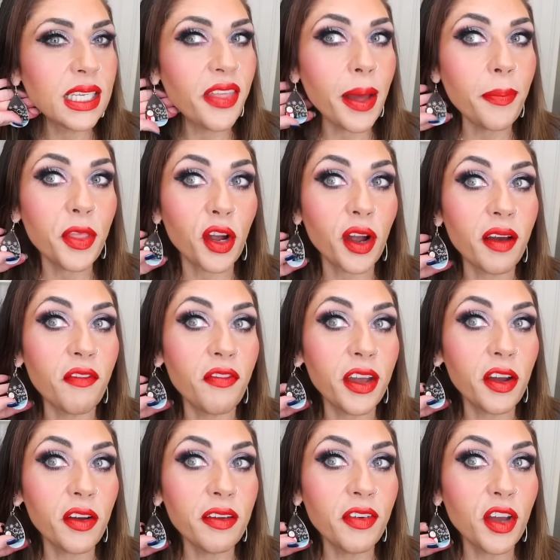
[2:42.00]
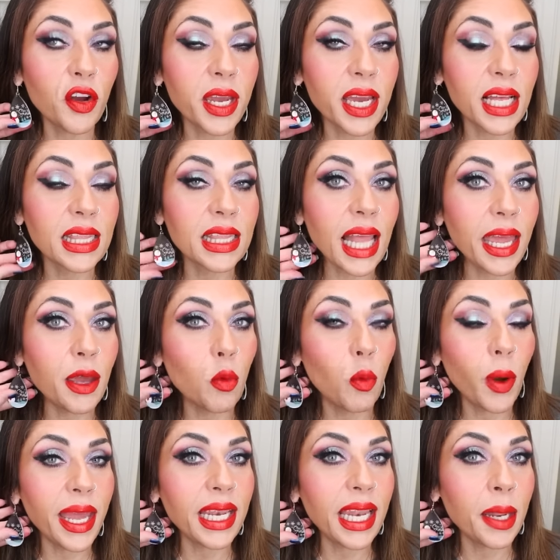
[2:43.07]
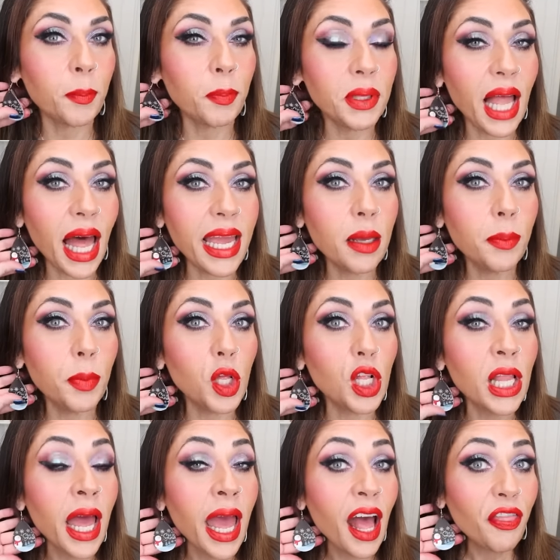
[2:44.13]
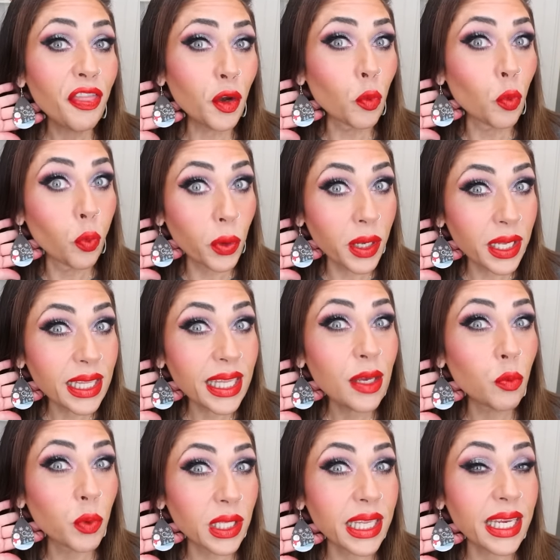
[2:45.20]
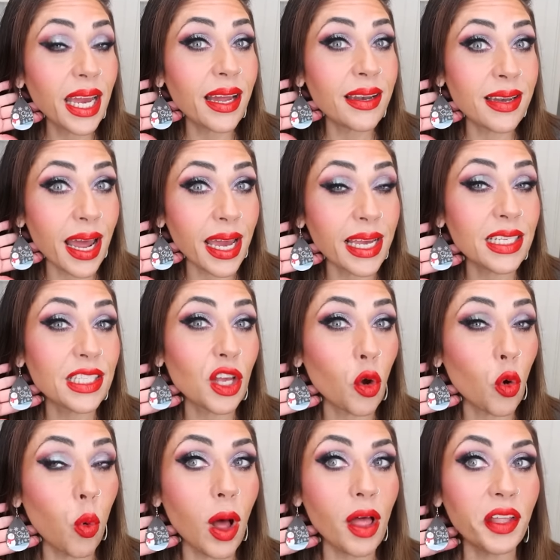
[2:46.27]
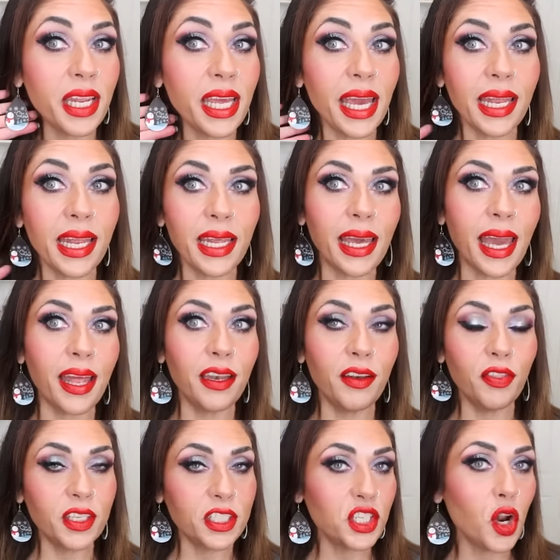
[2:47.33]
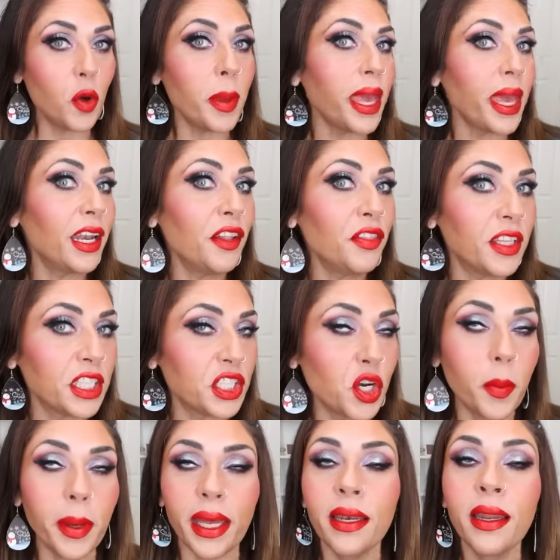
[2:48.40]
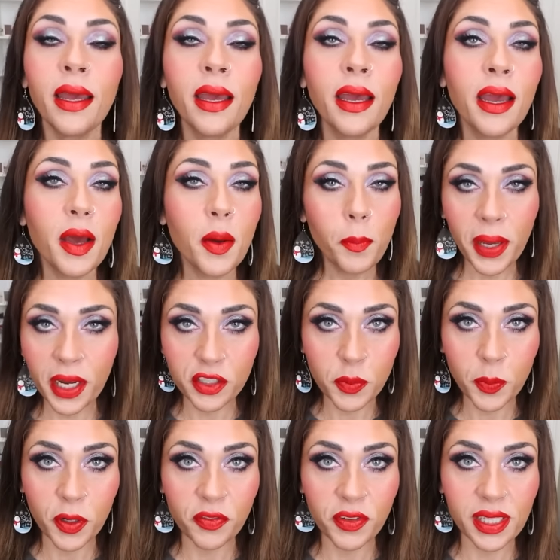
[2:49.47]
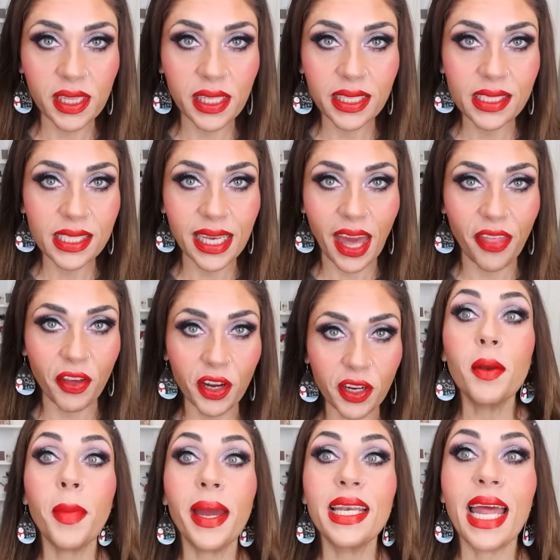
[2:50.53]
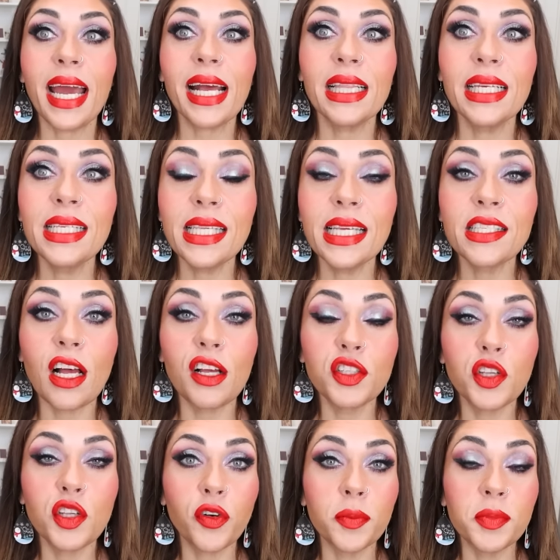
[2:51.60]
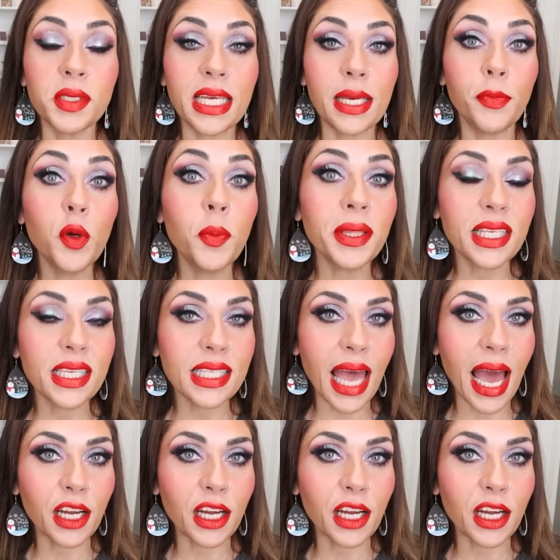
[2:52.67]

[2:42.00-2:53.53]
to them. They're very, very lightweight and pliable. They're really, really nice quality. And again, the snowman pairs perfectly together. And then my necklace is also from Temu, but this